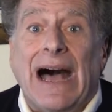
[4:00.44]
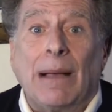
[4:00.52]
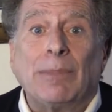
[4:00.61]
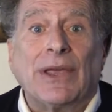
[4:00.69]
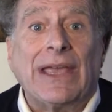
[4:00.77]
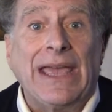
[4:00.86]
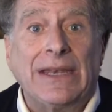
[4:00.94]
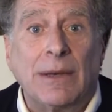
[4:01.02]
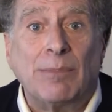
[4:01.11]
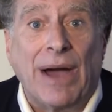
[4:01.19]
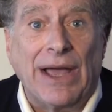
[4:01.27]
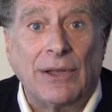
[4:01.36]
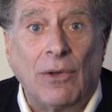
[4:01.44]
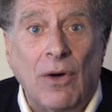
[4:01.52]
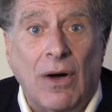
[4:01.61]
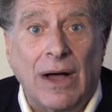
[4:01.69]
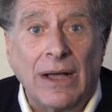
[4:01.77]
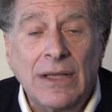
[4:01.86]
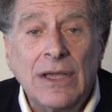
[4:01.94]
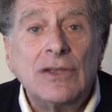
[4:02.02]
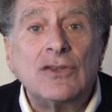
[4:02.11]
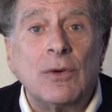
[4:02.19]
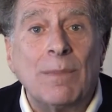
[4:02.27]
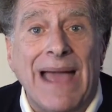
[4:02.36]
obligated by law
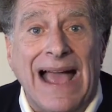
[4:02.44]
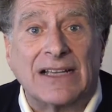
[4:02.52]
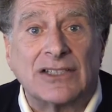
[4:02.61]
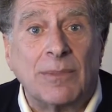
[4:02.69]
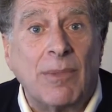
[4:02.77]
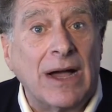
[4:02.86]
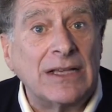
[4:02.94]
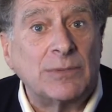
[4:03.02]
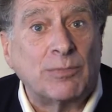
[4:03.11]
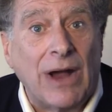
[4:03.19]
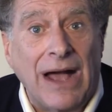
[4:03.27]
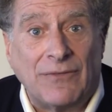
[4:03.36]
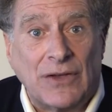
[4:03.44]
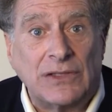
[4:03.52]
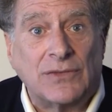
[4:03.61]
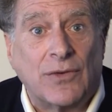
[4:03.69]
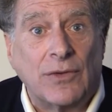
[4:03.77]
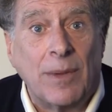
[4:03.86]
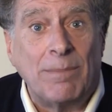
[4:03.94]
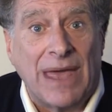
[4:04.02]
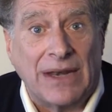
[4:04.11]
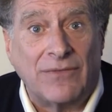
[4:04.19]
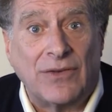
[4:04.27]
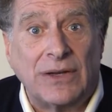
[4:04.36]
to maximize profits for the
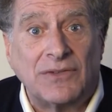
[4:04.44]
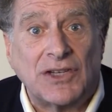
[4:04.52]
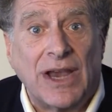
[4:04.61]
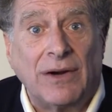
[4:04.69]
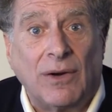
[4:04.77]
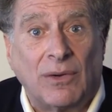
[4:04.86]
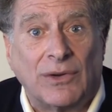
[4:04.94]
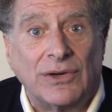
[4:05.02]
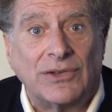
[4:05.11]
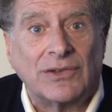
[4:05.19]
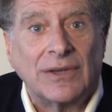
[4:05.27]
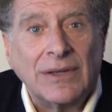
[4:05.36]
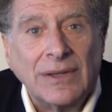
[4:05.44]
benefit of shareholders.